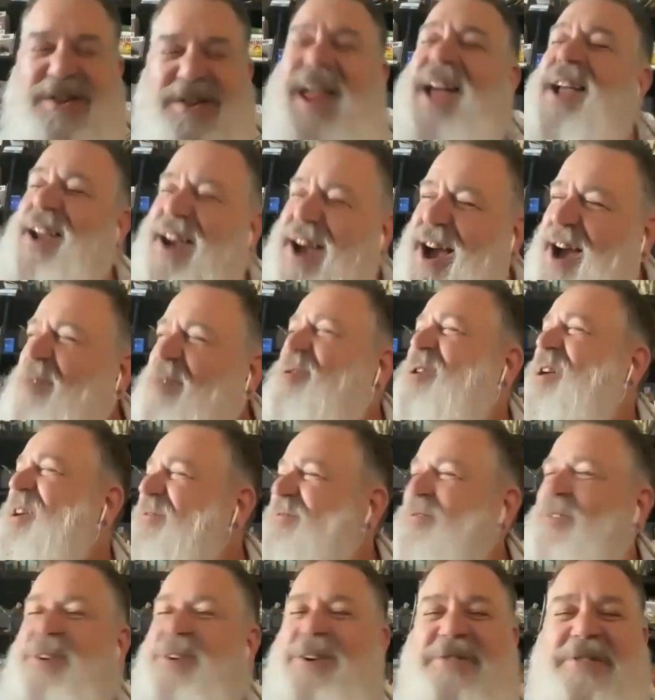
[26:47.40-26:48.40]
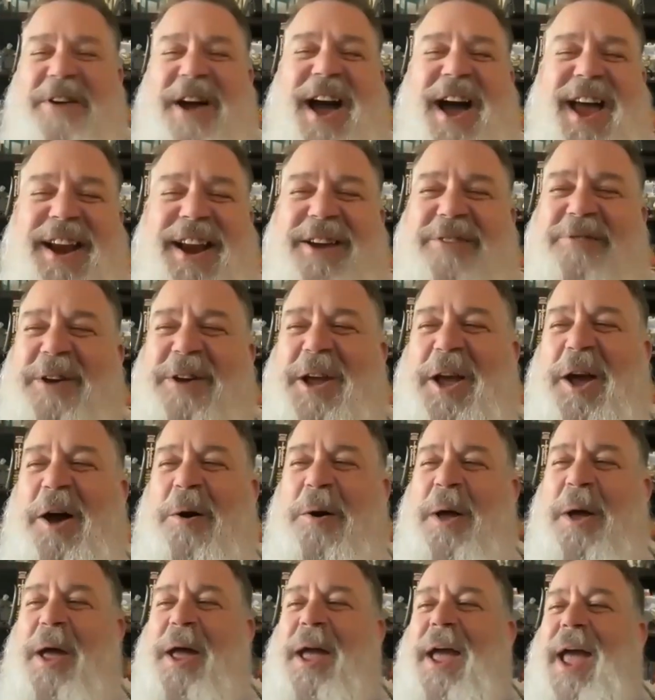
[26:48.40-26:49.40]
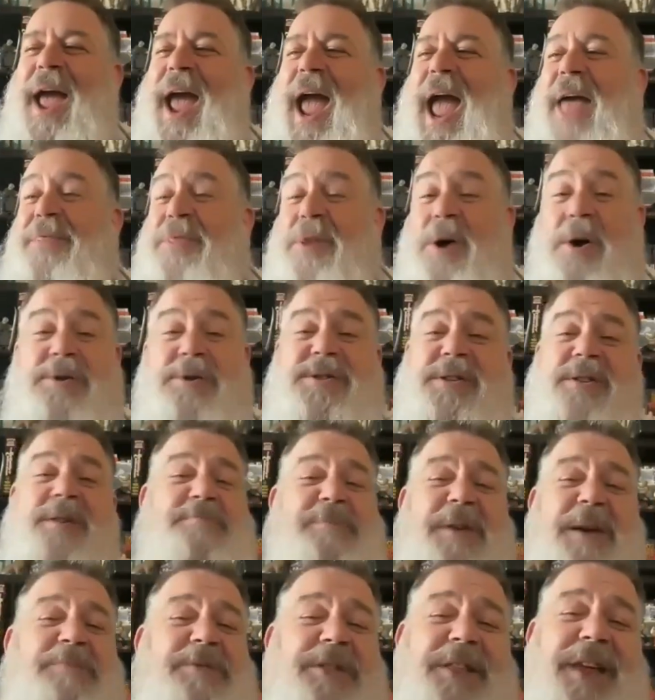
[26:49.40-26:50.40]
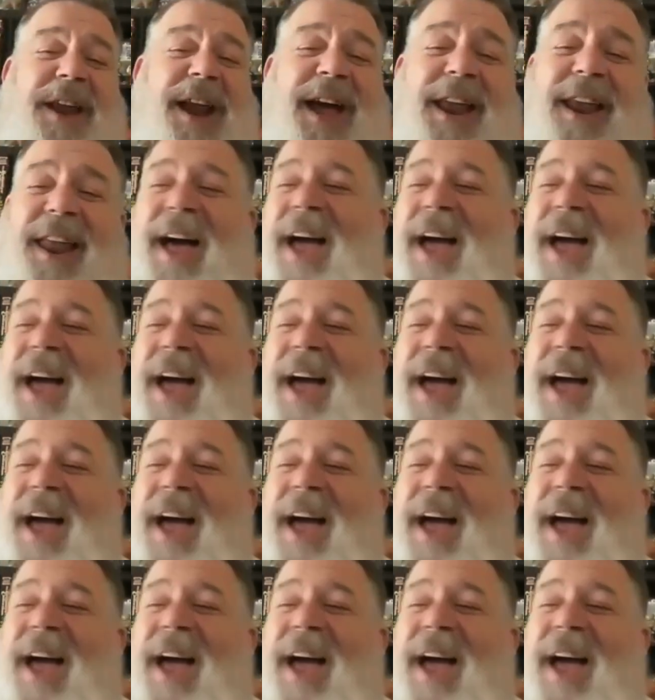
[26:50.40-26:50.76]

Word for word: you're like ah we're in for a ride here we go and those are the people that i